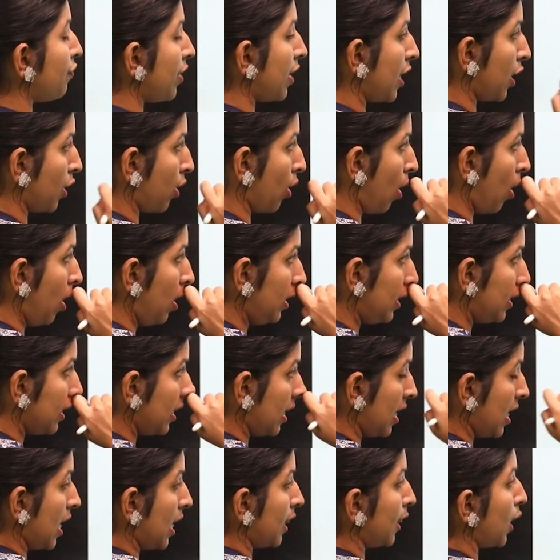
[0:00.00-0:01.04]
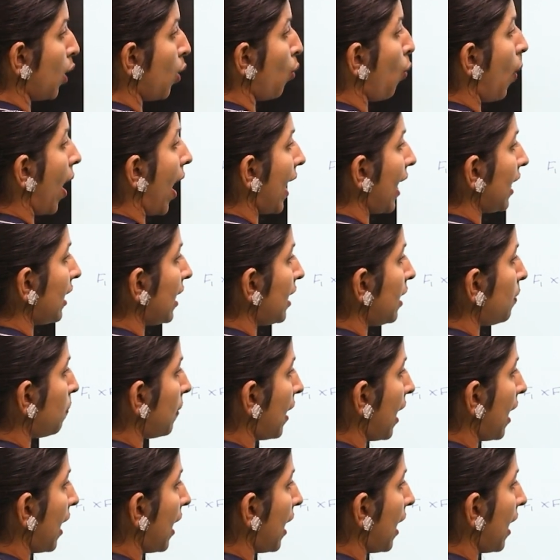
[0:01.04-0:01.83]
we got the violet